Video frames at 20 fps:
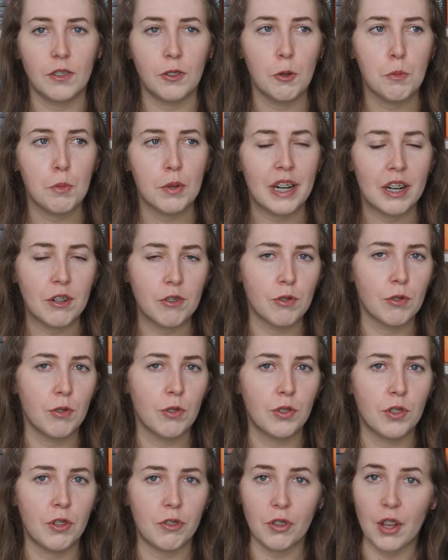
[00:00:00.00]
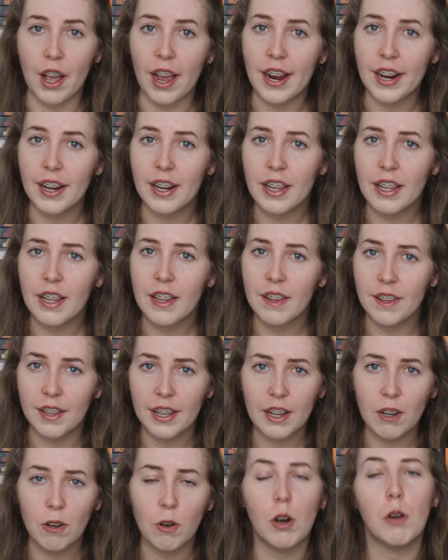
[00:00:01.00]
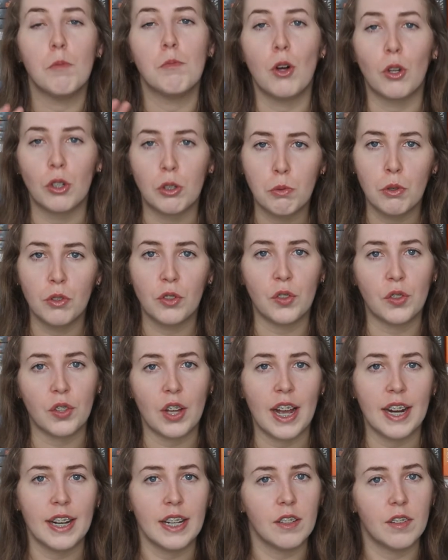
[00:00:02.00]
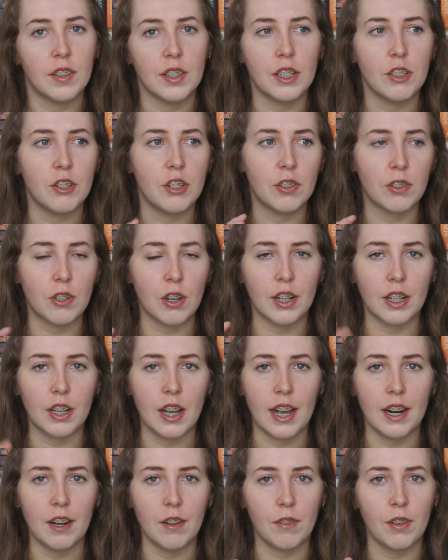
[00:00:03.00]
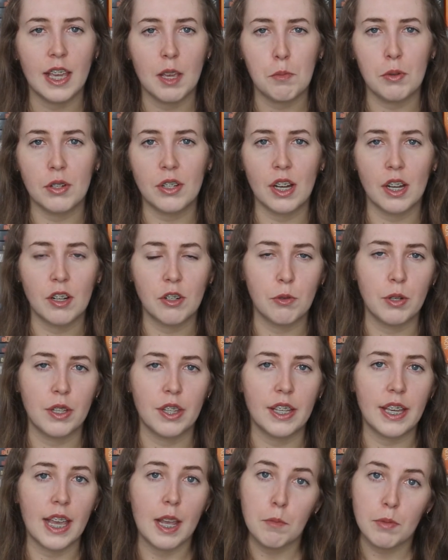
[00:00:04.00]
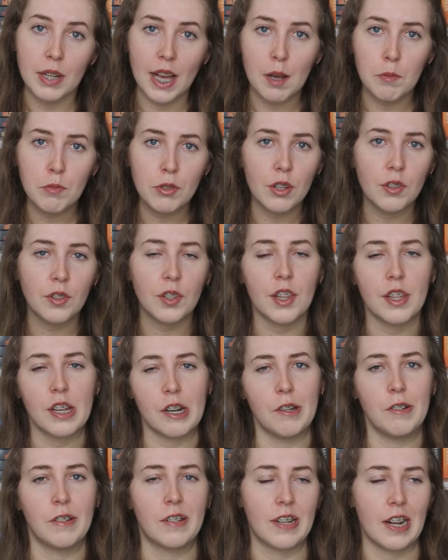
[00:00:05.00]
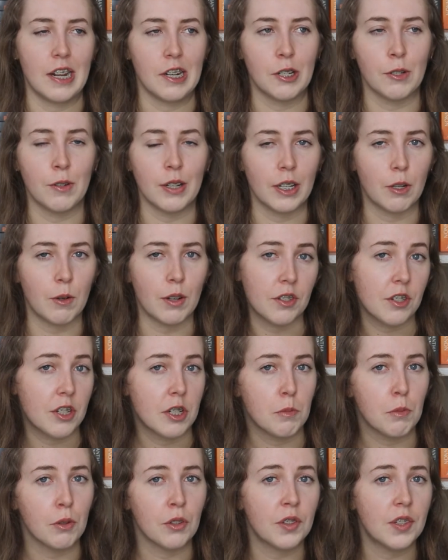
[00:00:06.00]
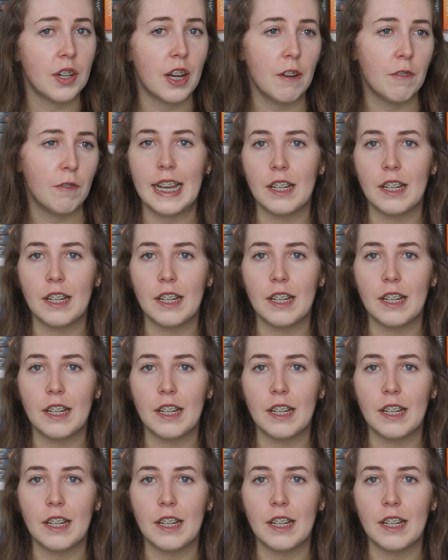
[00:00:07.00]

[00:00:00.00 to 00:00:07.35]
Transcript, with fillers: supernatural society there, or multiple societies that she's got to kind of keep in touch with and keep tabs on so they don't start doing questionable stuff.